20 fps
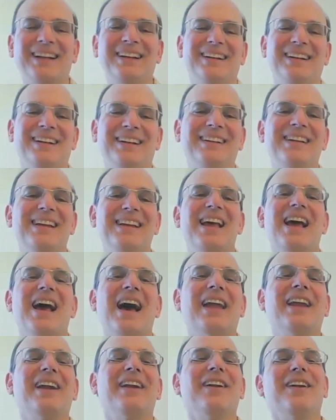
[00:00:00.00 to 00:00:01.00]
I
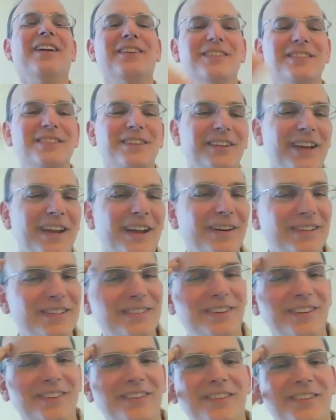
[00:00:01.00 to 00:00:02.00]
don't know. So yeah.
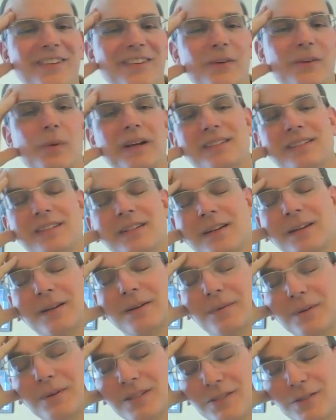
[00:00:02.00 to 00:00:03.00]
So what uh,
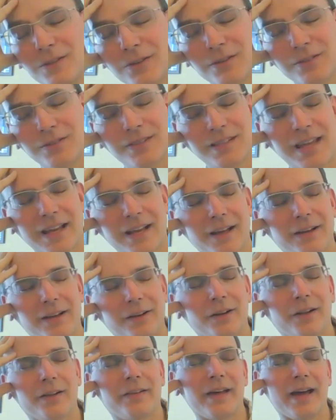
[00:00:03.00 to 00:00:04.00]
what's your take on
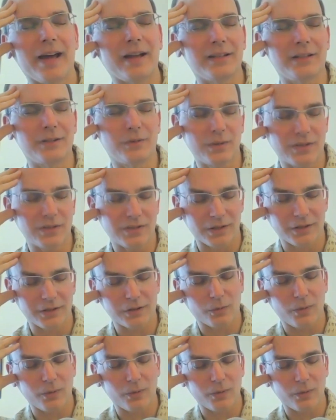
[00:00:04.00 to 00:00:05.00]
all that as we start
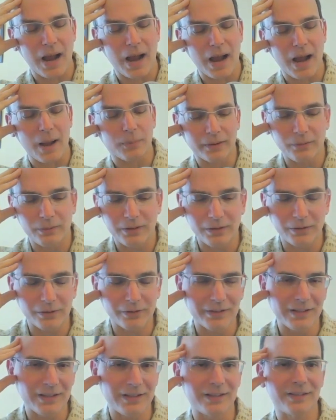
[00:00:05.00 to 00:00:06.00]
to wrap? We'll,
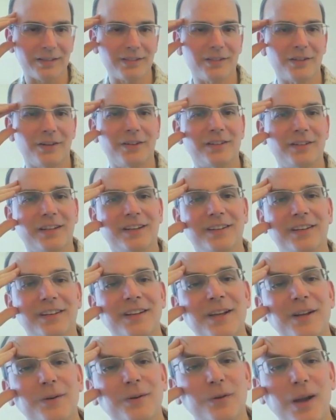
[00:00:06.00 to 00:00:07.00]
we'll need to start
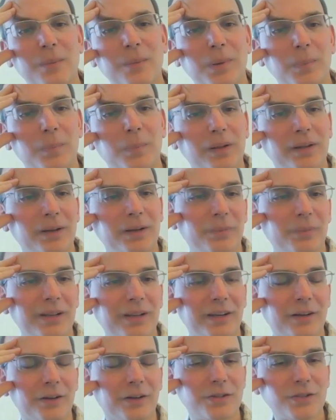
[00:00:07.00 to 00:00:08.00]
to wrap up a little
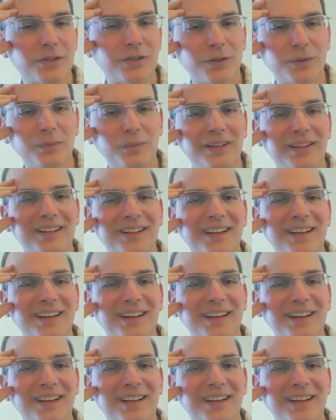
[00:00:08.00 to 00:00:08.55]
wrap bit here soon.